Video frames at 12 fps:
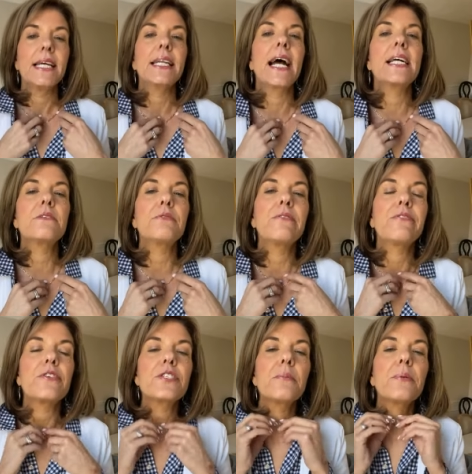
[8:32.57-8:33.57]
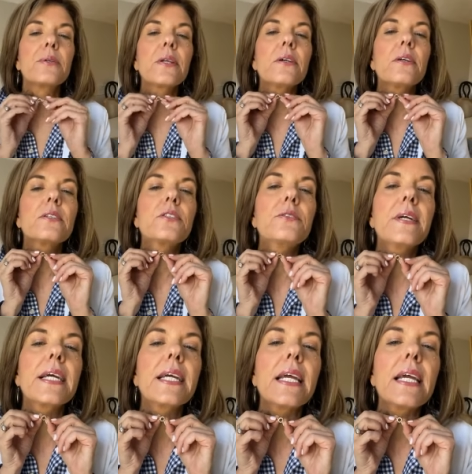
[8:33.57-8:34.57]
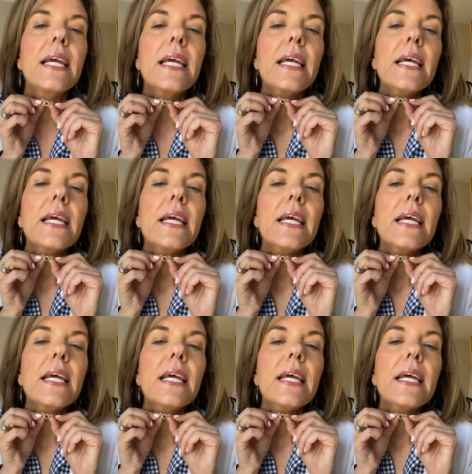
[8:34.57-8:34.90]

It has a reversible little doohickey